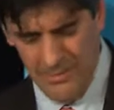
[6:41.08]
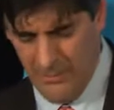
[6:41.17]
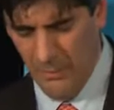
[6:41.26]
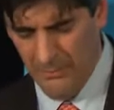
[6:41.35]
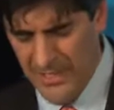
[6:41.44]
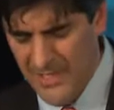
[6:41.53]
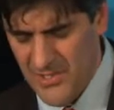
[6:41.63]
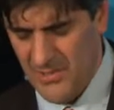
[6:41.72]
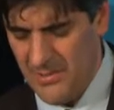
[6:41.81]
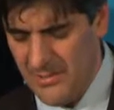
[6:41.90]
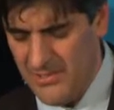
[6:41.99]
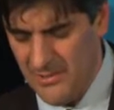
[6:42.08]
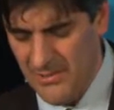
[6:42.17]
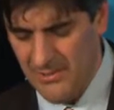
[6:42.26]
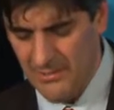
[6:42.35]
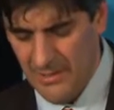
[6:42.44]
comprehension,
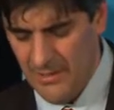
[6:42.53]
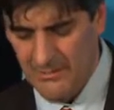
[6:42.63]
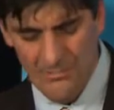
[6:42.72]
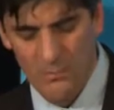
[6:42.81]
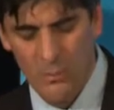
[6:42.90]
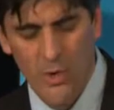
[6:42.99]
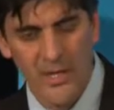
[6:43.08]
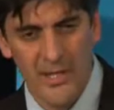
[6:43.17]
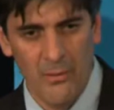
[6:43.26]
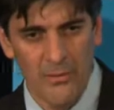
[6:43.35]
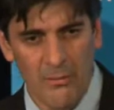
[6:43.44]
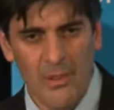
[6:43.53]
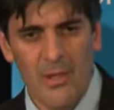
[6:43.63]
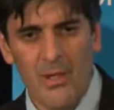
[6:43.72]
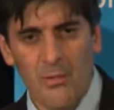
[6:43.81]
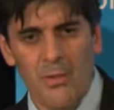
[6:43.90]
actually, and why anyone
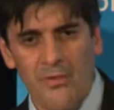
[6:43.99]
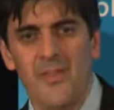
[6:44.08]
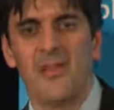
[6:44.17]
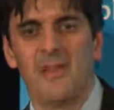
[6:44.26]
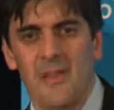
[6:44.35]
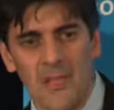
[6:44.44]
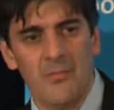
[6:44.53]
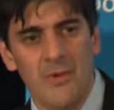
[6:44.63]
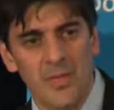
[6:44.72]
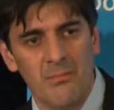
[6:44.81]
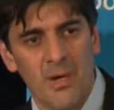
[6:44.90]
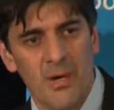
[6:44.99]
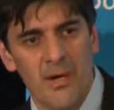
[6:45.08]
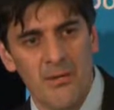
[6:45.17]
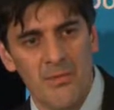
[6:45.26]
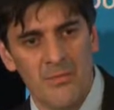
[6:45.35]
would think that anybody
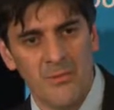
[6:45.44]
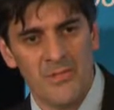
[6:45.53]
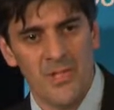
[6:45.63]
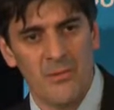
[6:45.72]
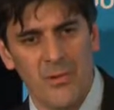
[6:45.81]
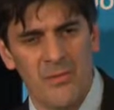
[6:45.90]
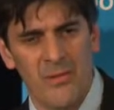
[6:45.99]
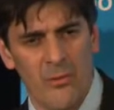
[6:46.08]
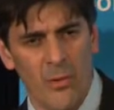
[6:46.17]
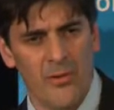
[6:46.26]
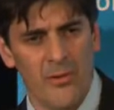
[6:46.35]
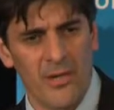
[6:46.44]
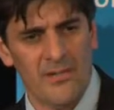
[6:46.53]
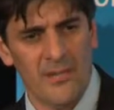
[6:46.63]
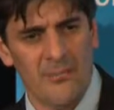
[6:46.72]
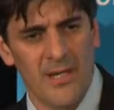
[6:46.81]
higher up the food chain would have ever
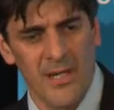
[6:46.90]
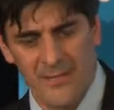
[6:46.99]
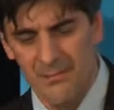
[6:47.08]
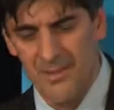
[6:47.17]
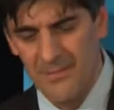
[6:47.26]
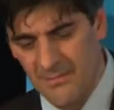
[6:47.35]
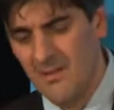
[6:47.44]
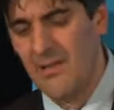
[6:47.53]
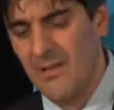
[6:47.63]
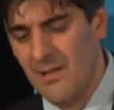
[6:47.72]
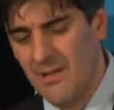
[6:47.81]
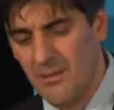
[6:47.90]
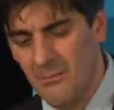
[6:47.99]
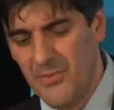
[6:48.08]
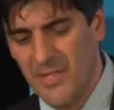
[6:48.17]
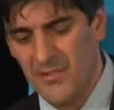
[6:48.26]
authorised that behaviour. But
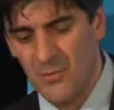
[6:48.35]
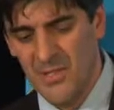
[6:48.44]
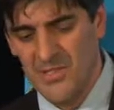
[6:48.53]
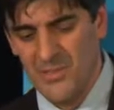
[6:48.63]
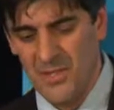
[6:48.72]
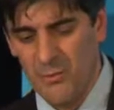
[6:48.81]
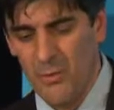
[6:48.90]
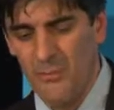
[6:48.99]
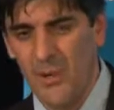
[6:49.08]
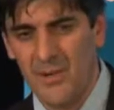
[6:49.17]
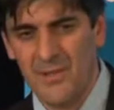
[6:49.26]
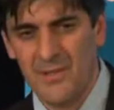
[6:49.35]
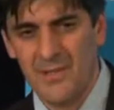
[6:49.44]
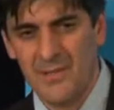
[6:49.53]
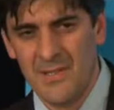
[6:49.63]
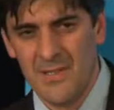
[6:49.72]
put that to one side. What
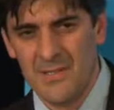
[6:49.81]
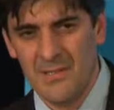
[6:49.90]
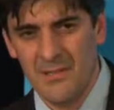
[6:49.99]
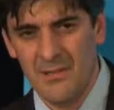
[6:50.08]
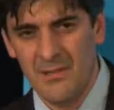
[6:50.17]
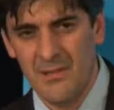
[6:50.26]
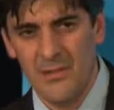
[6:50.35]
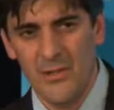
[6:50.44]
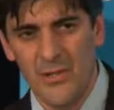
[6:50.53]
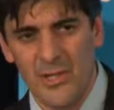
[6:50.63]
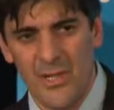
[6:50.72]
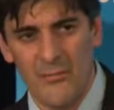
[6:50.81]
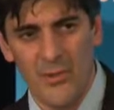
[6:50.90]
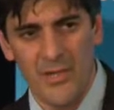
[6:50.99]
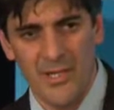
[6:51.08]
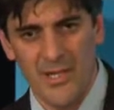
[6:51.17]
politics in the UK have
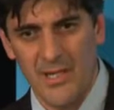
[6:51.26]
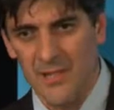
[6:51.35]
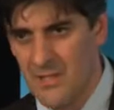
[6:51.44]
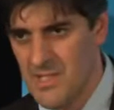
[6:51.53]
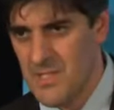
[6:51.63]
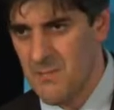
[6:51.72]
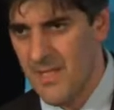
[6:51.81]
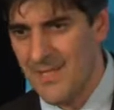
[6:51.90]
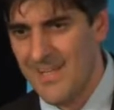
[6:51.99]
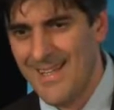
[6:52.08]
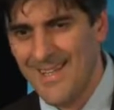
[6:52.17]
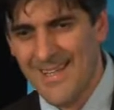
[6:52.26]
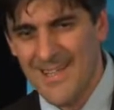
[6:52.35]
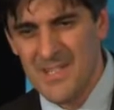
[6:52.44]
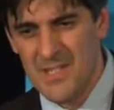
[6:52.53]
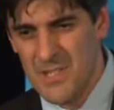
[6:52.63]
worked out, and I suspect
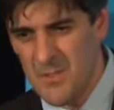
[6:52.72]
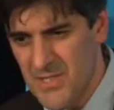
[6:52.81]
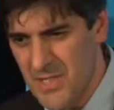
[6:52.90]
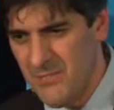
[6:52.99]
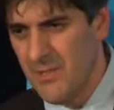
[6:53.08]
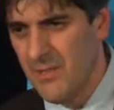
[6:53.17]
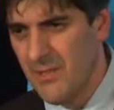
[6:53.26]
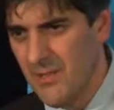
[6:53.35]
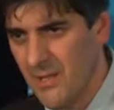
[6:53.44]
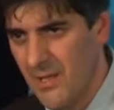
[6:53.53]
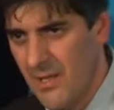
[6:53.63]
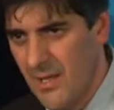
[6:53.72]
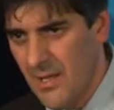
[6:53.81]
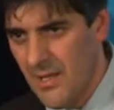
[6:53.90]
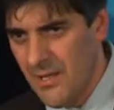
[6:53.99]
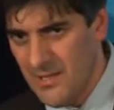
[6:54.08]
it's the specific
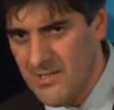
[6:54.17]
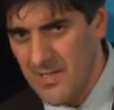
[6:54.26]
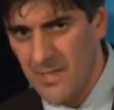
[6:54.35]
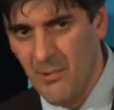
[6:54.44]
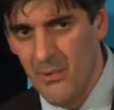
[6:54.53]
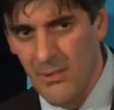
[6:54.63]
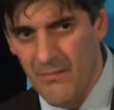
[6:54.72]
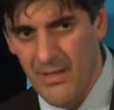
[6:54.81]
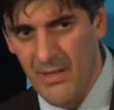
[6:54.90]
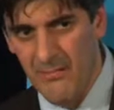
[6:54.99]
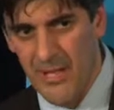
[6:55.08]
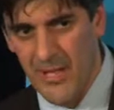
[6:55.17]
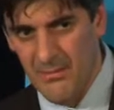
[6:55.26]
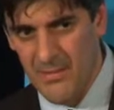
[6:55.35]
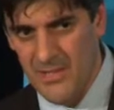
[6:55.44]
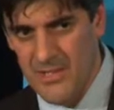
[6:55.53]
example of the hung
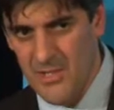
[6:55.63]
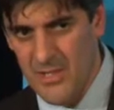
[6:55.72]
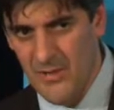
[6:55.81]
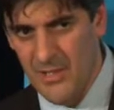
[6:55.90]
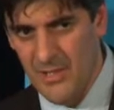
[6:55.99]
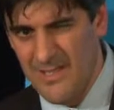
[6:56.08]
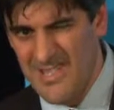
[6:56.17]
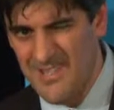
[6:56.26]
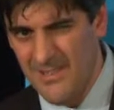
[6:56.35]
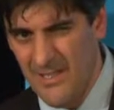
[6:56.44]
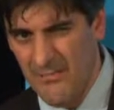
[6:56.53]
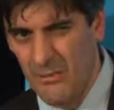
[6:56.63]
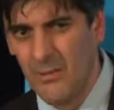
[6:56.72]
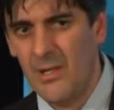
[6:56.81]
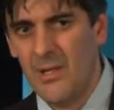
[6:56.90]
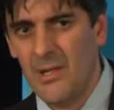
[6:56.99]
parliament that has generated this level